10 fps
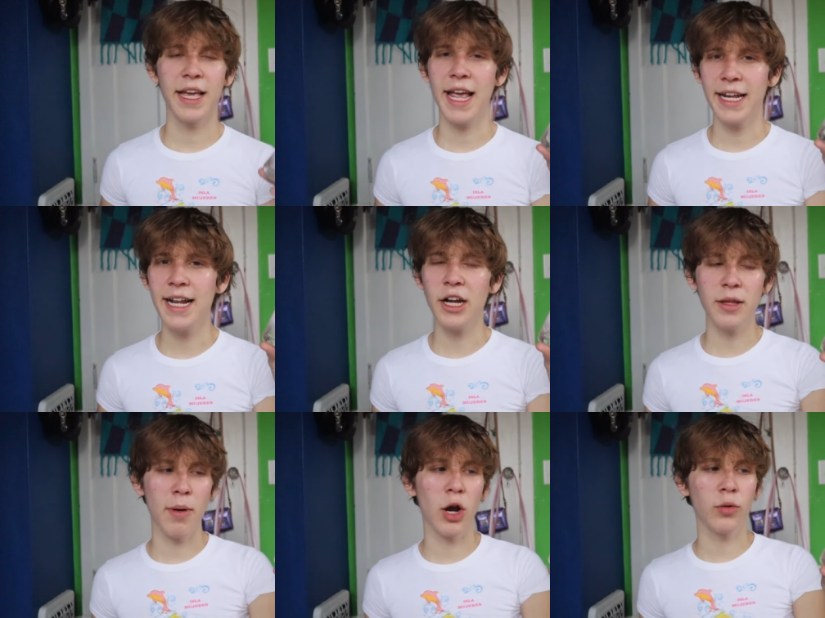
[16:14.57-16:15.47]
they hit it out
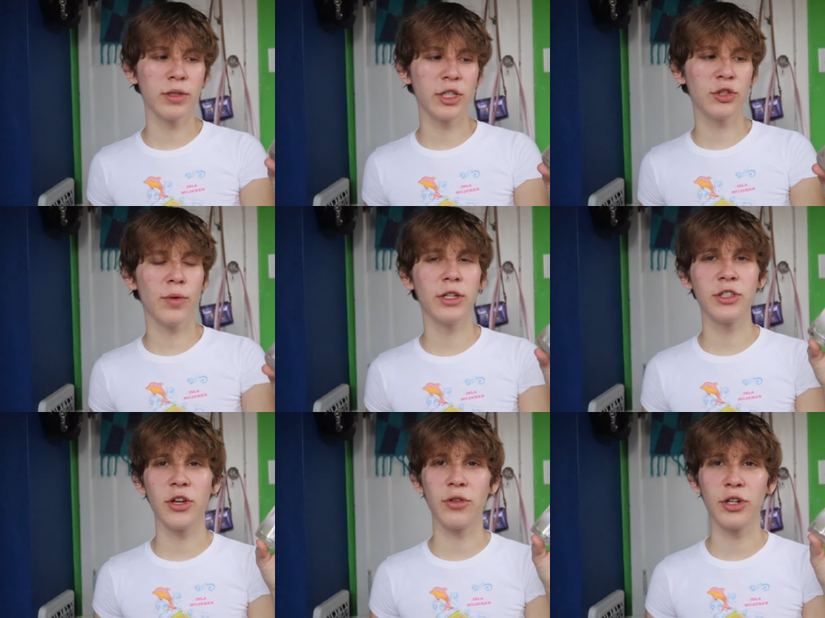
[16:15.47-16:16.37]
of the park with this one,
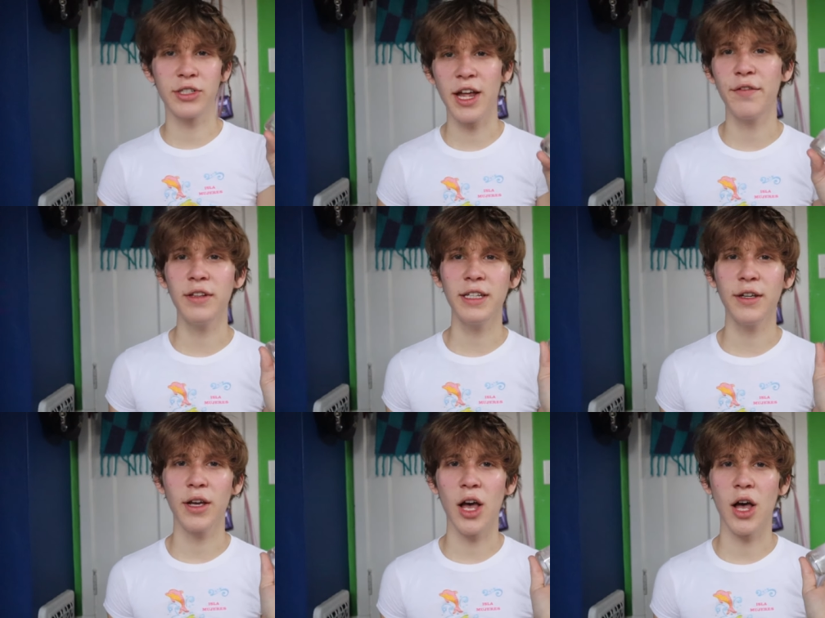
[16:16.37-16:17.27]
so there's
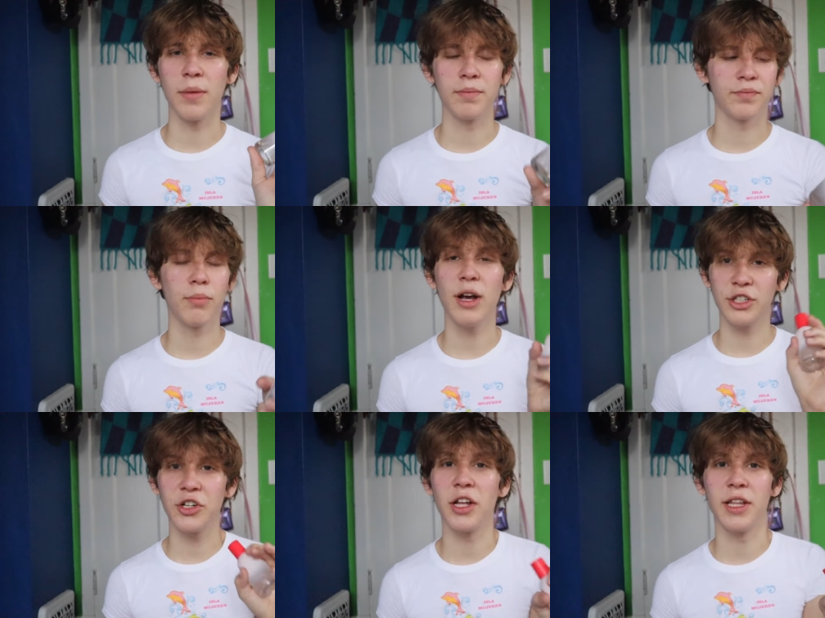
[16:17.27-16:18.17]
definitely um,
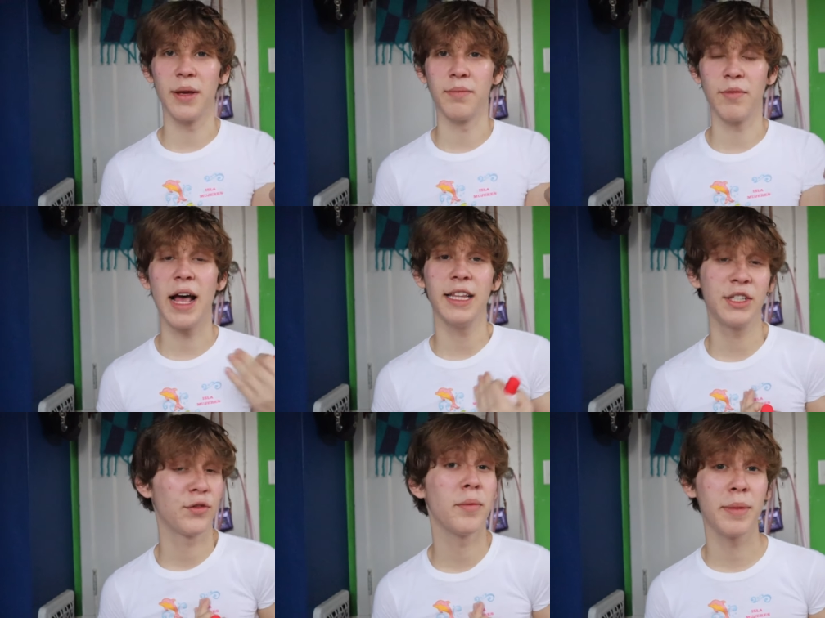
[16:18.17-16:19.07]
pressure on them, at
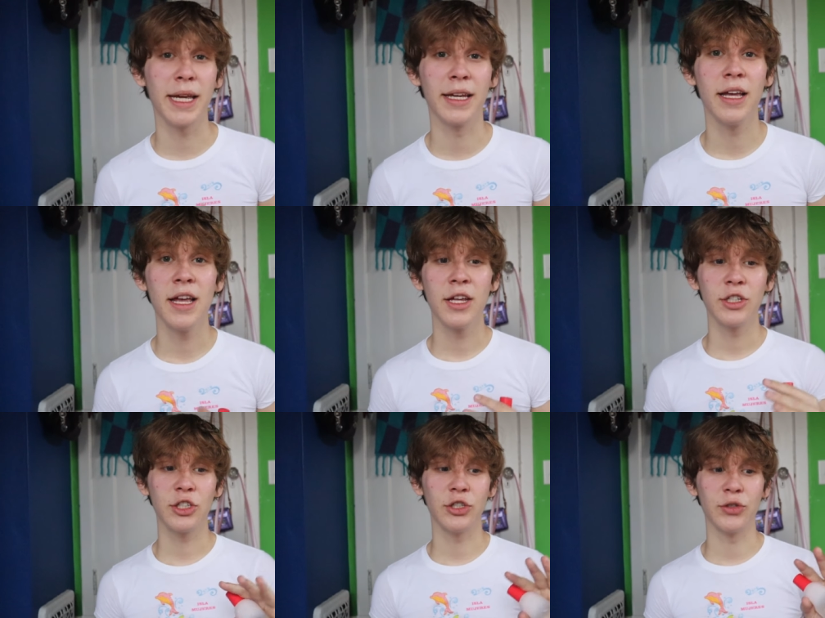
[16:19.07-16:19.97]
least from me,
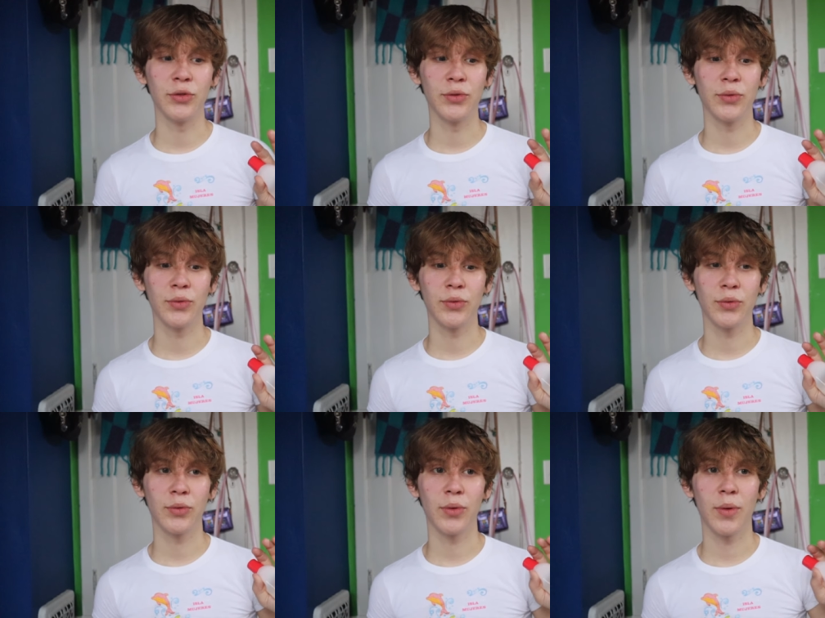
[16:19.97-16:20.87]
to
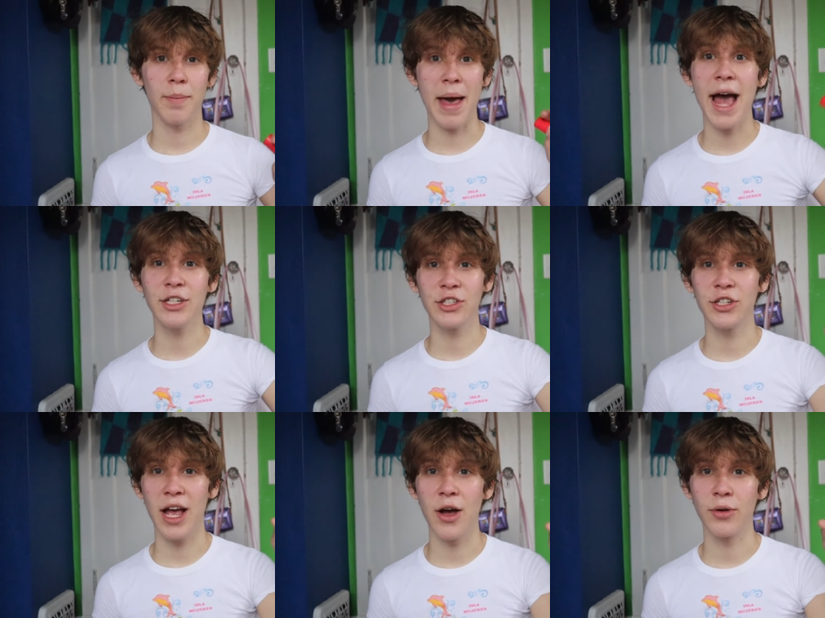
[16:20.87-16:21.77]

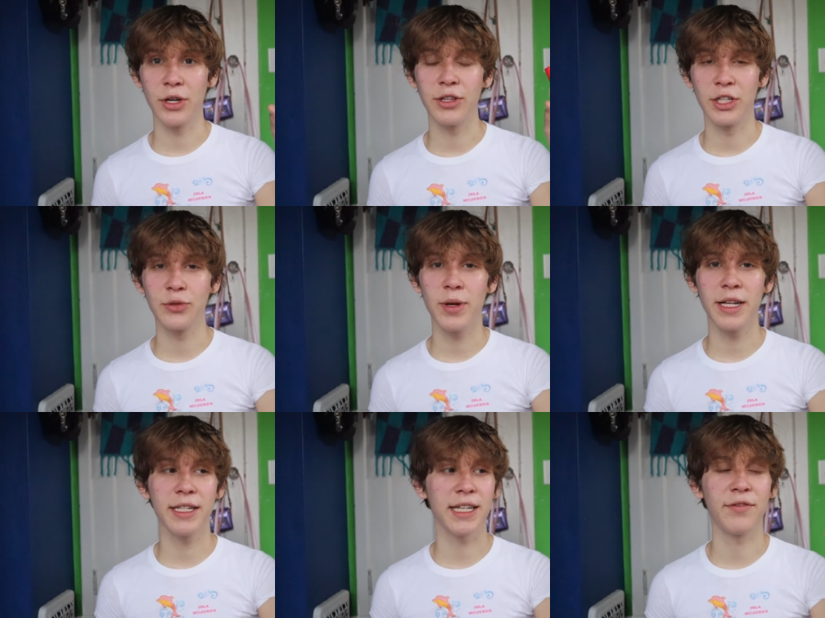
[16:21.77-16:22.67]
match how good this one
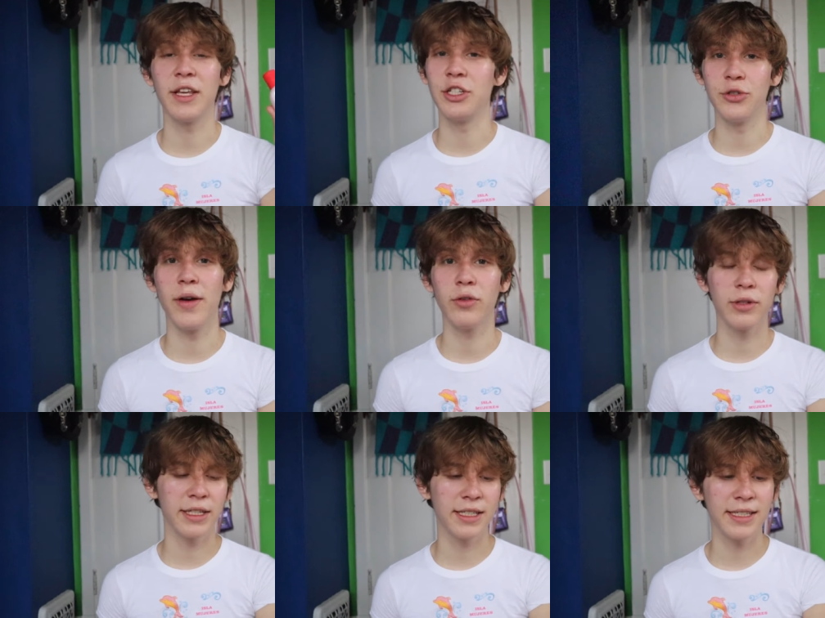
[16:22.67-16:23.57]
is if they do ever
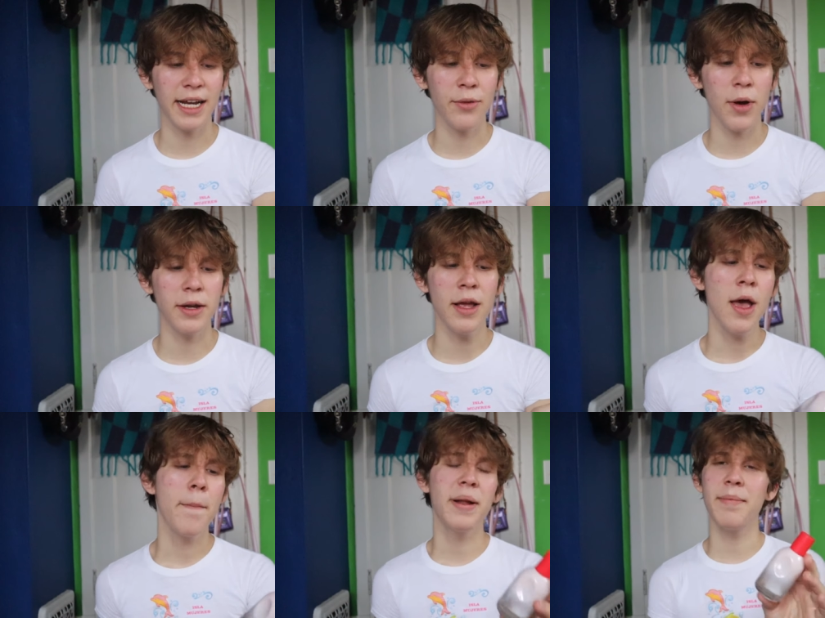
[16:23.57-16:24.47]
release a second one.
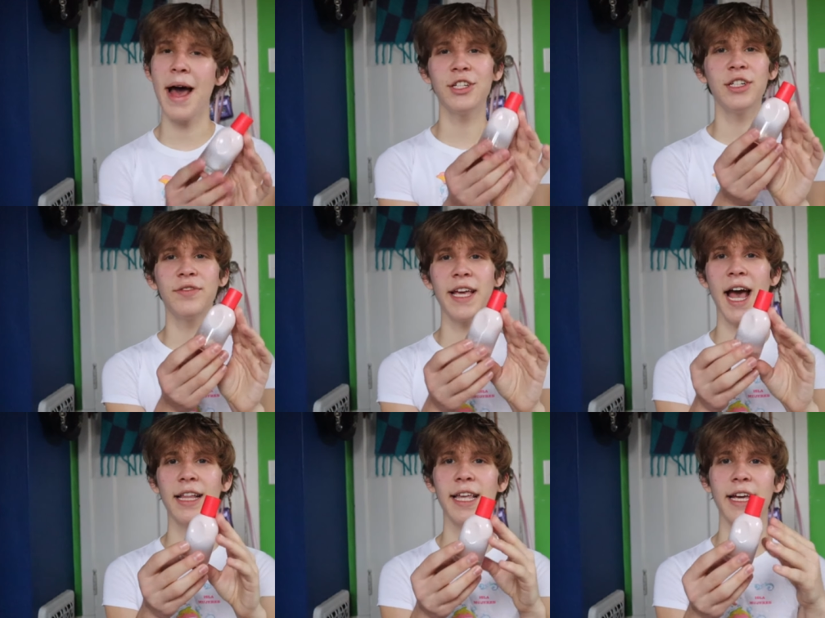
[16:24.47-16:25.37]
But imagine if they
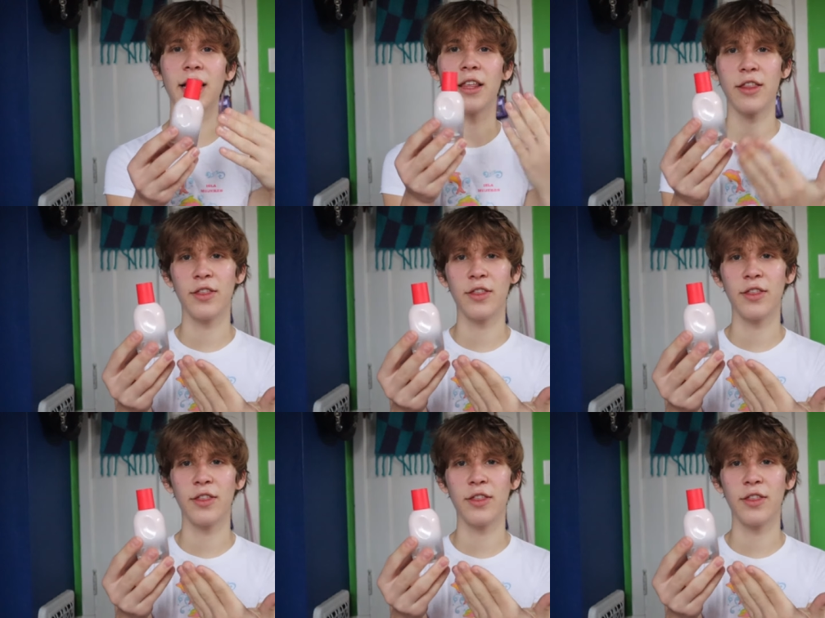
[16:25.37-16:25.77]
had like